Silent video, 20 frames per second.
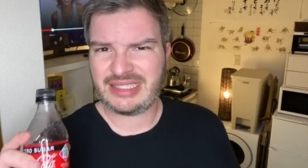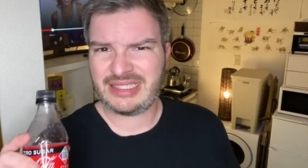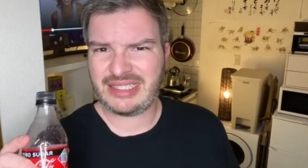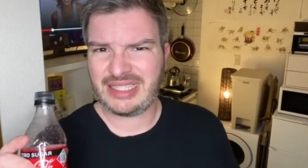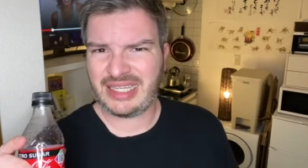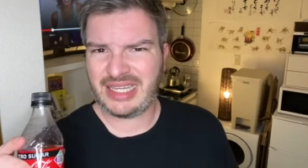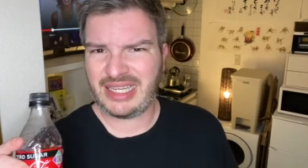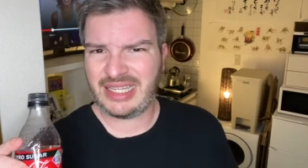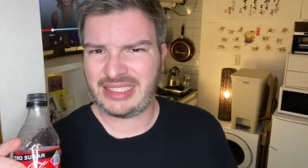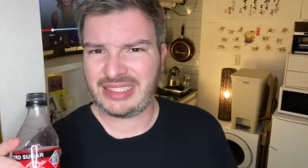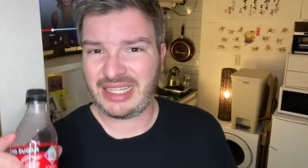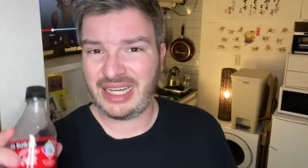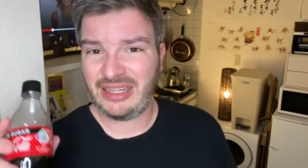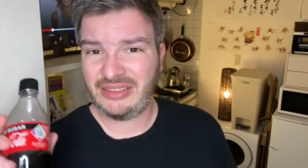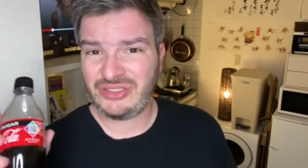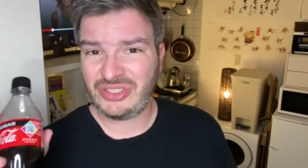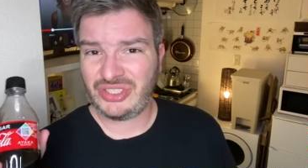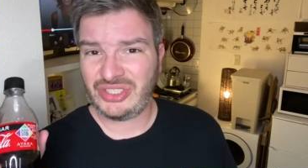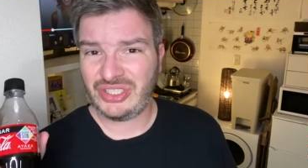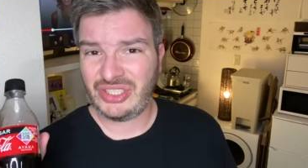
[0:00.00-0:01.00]
the case.
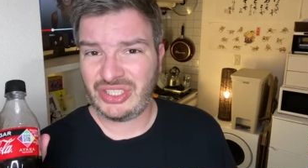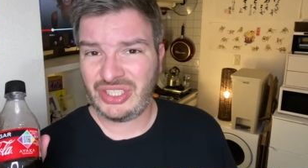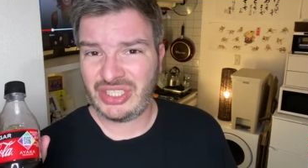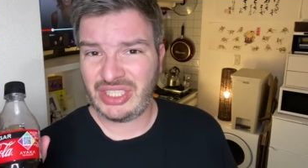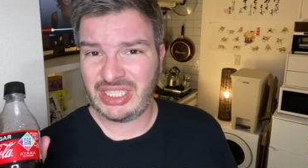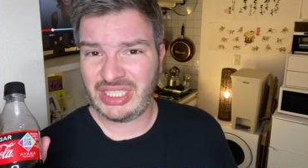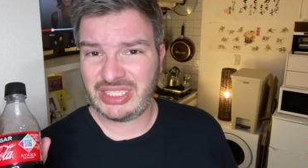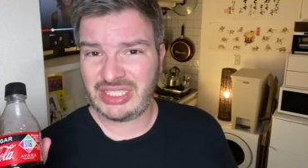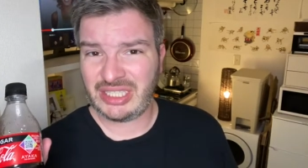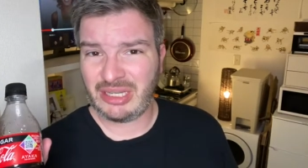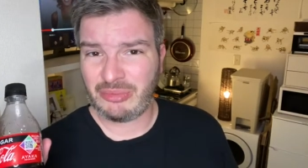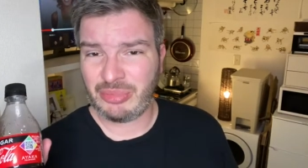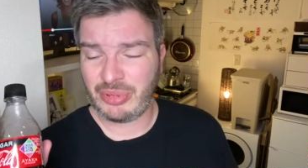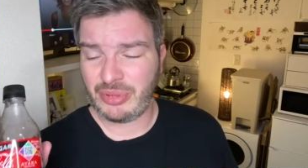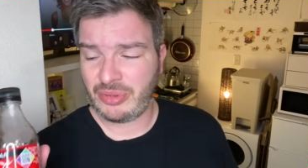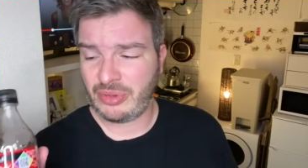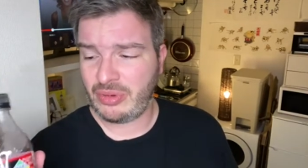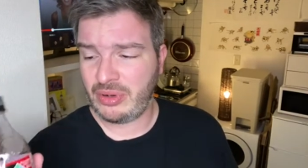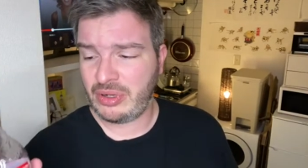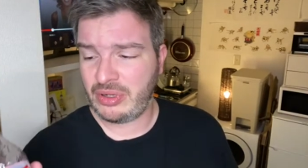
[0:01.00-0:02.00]
I've shaken these up.
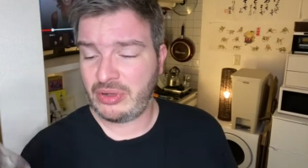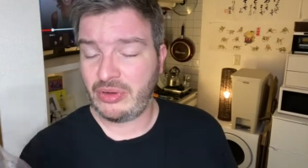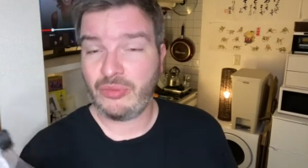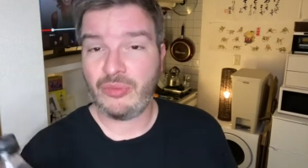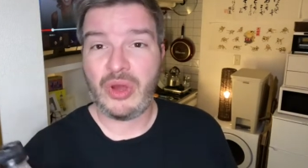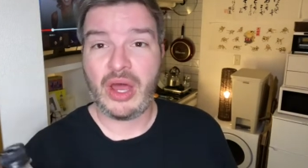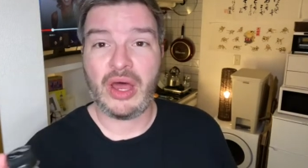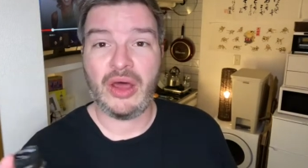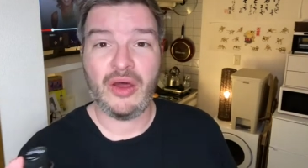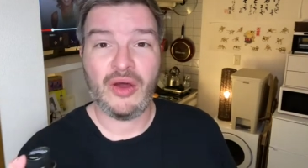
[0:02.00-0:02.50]
Well,